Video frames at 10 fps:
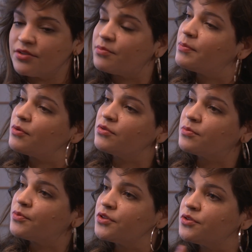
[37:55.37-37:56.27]
The people who
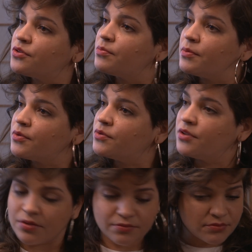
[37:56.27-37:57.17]
support you or the people who
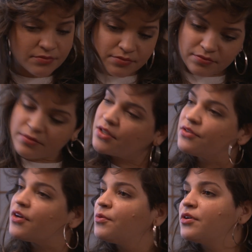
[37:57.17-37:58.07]
don't?
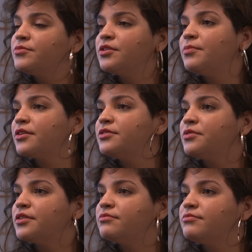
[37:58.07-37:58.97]
He's like, welcome to the boxing
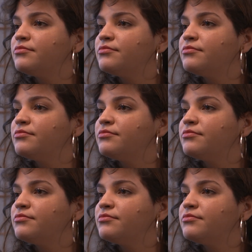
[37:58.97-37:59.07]
ring.